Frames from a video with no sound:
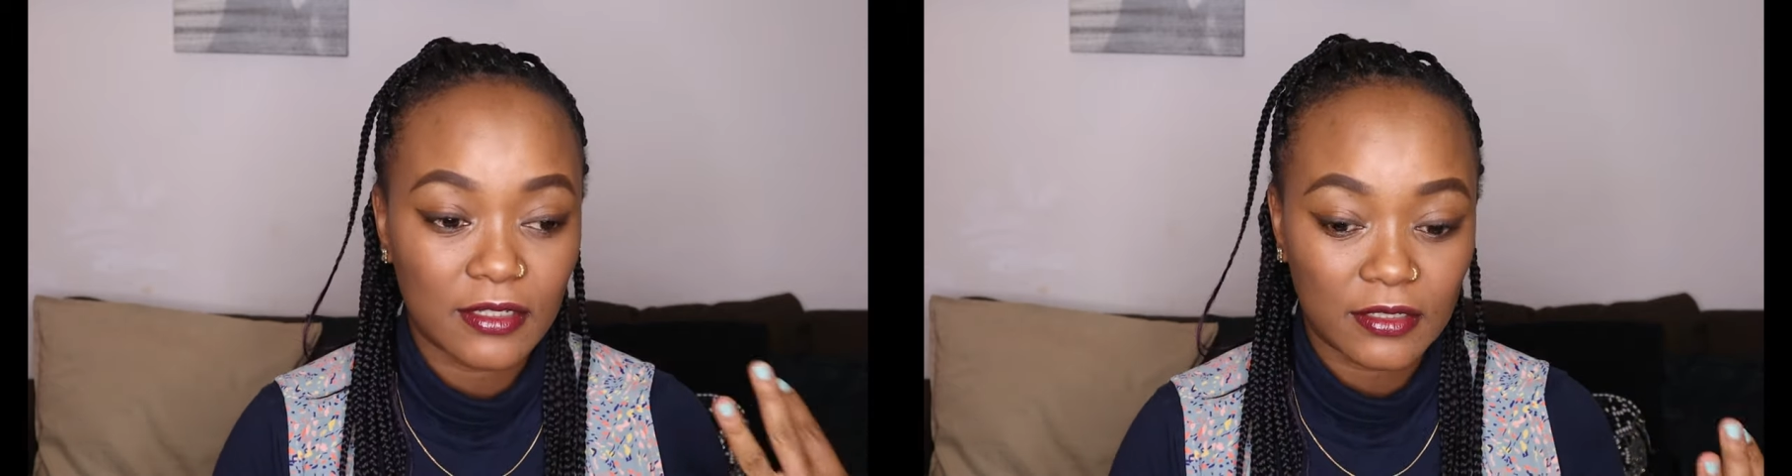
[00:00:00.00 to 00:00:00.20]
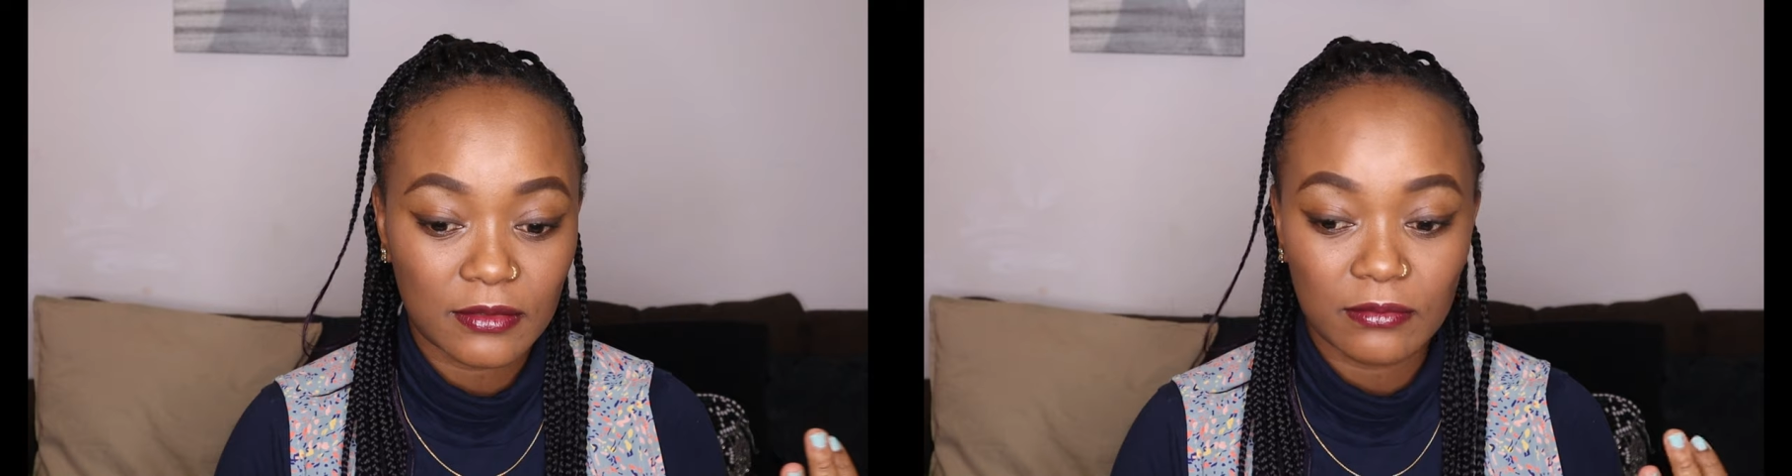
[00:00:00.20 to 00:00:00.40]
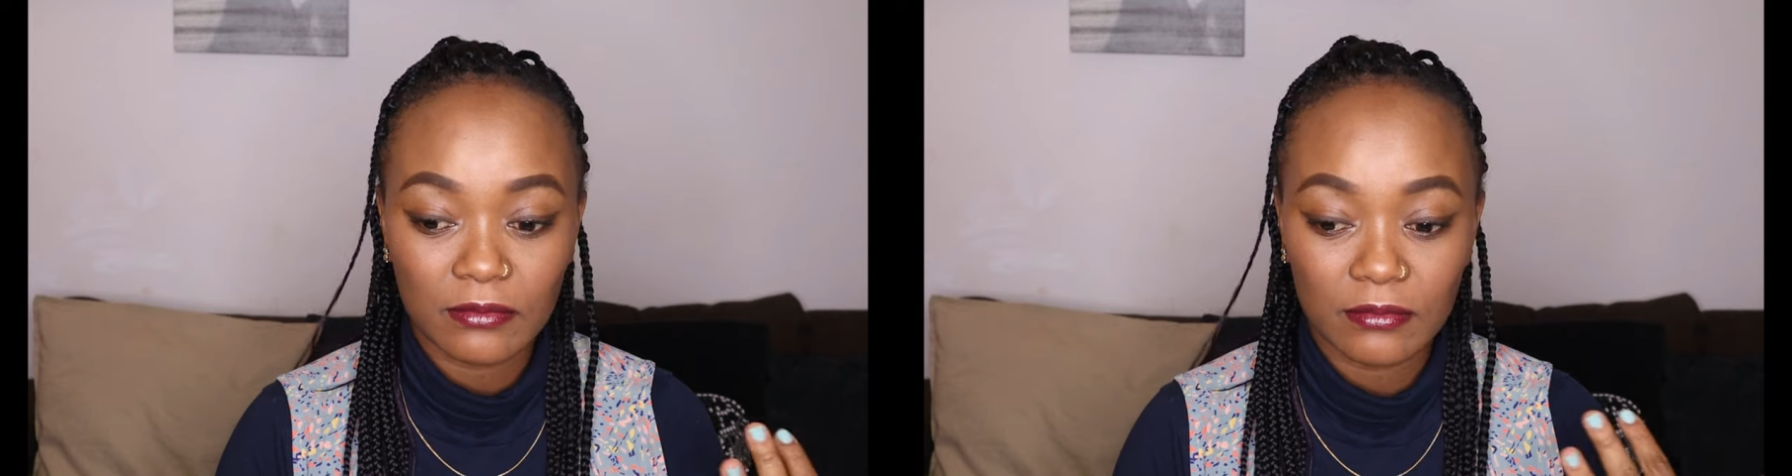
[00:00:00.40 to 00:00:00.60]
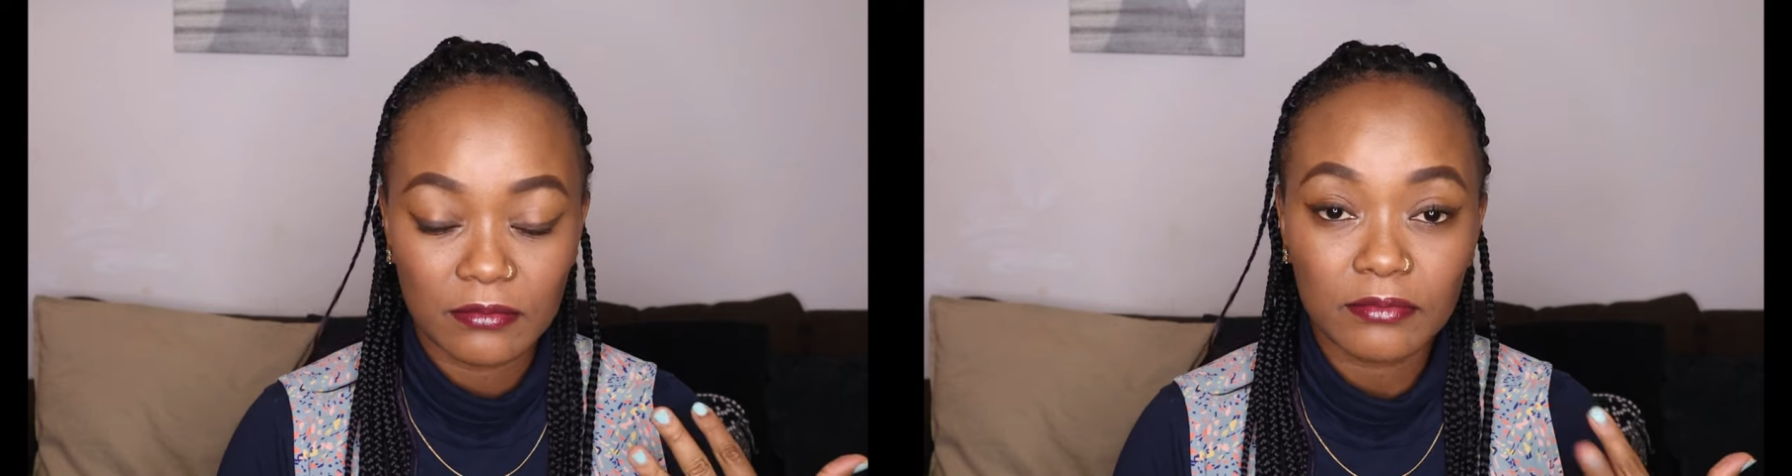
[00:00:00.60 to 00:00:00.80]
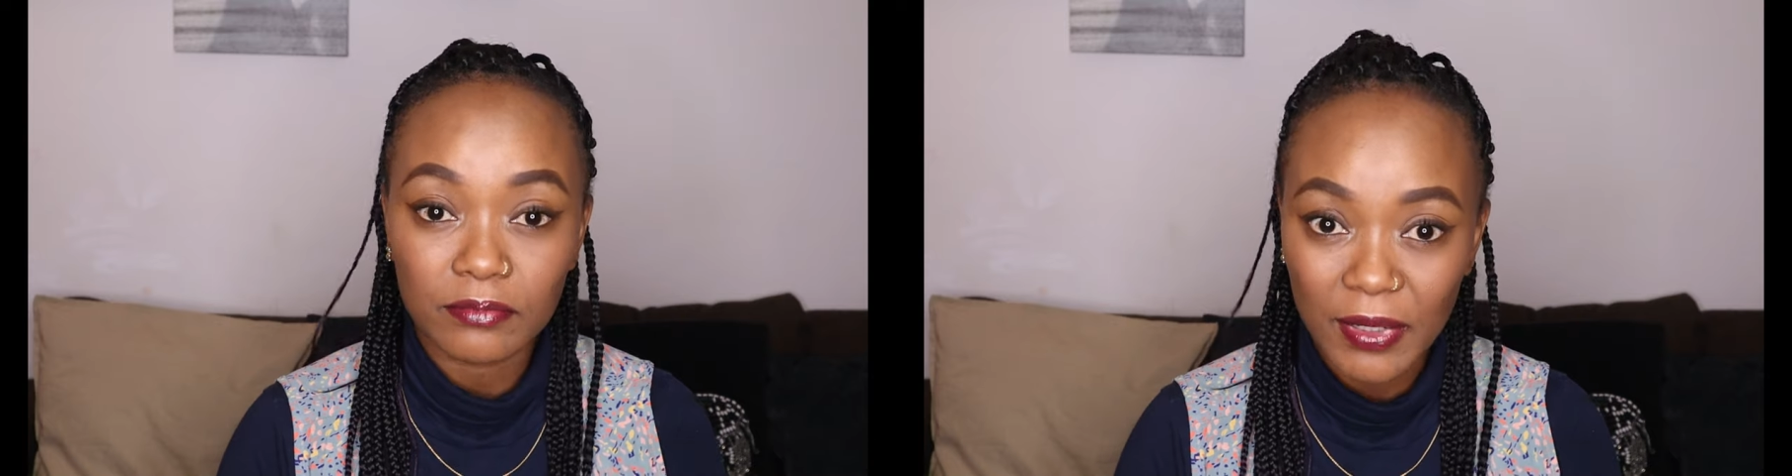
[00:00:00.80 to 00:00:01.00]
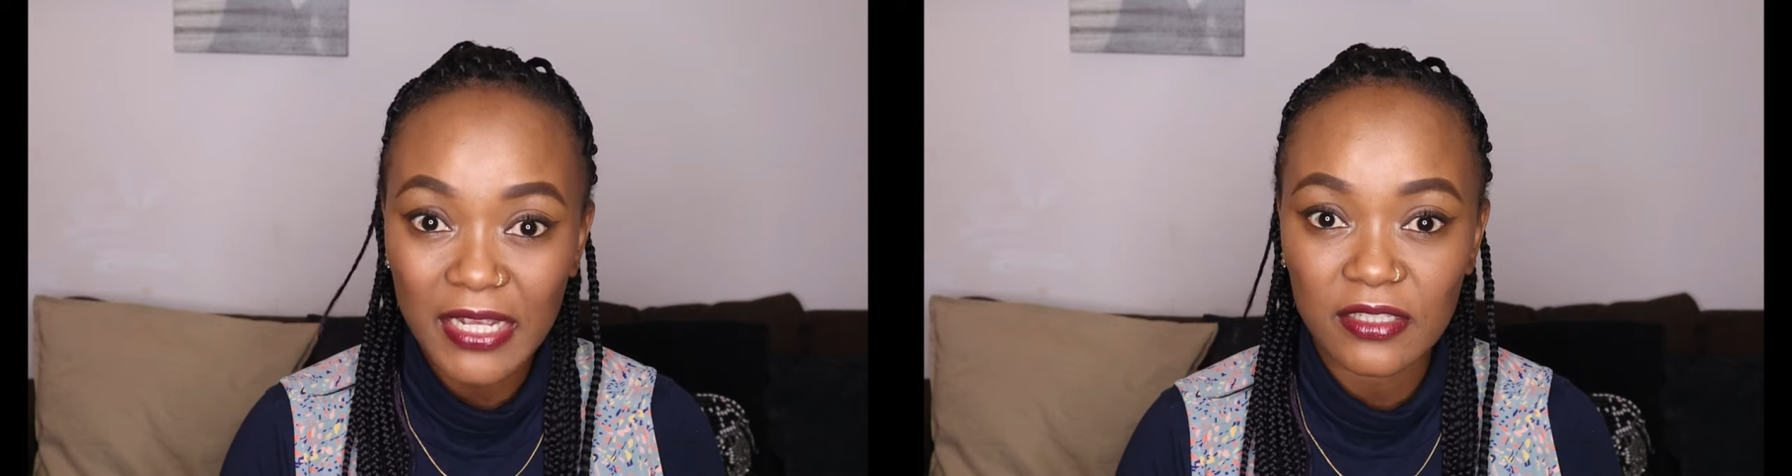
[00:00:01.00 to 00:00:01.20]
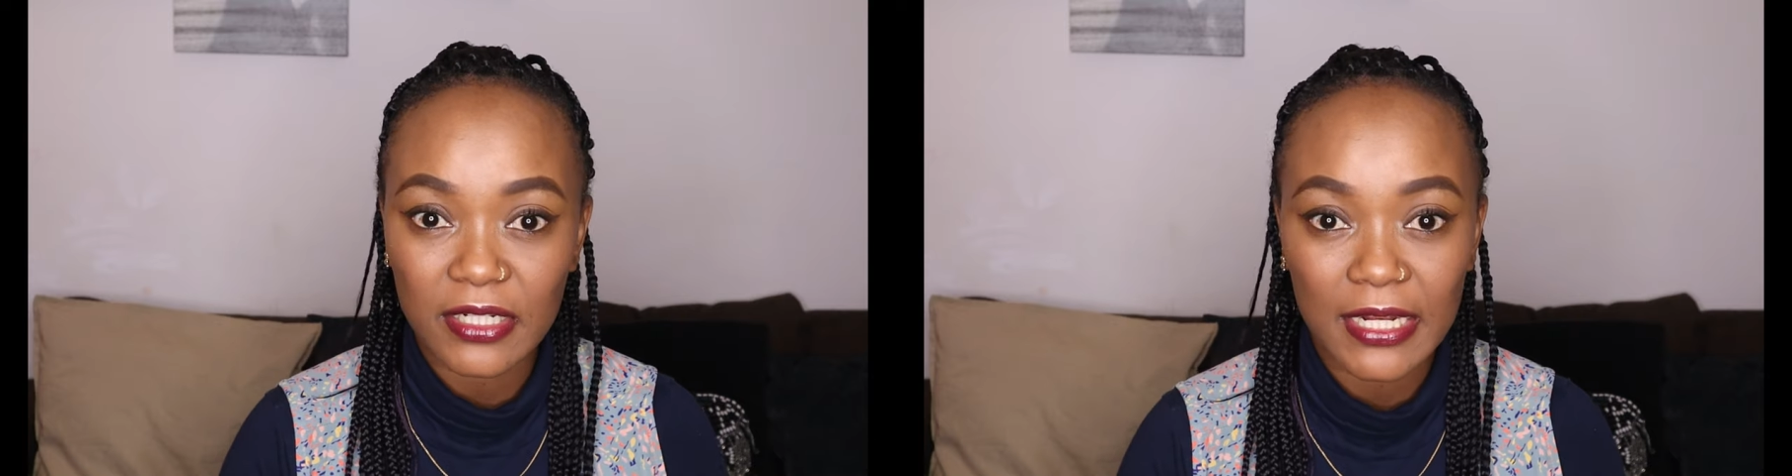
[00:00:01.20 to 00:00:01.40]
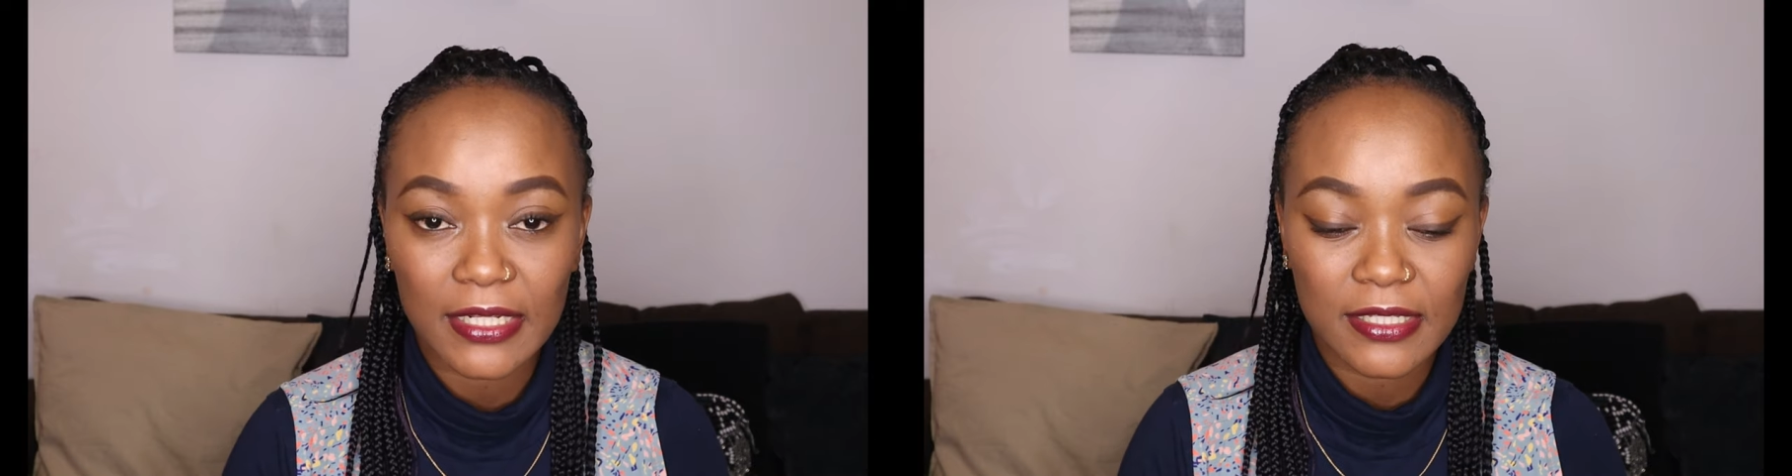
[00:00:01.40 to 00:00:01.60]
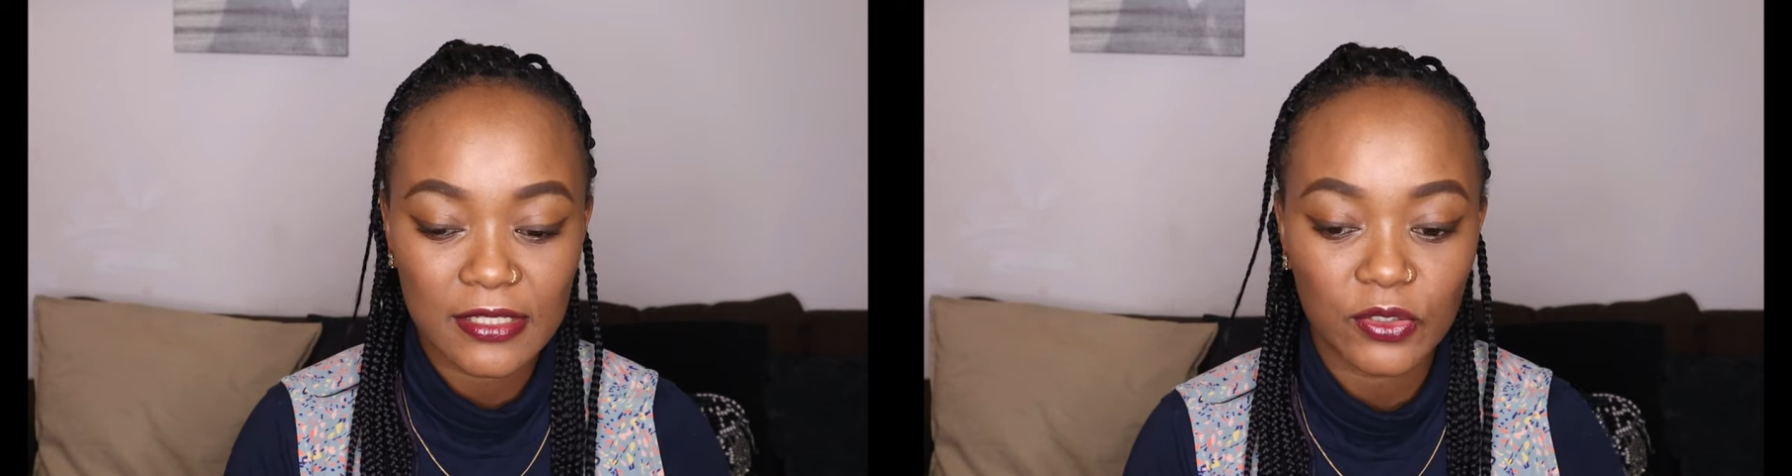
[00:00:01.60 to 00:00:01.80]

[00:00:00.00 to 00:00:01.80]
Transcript: um, personally.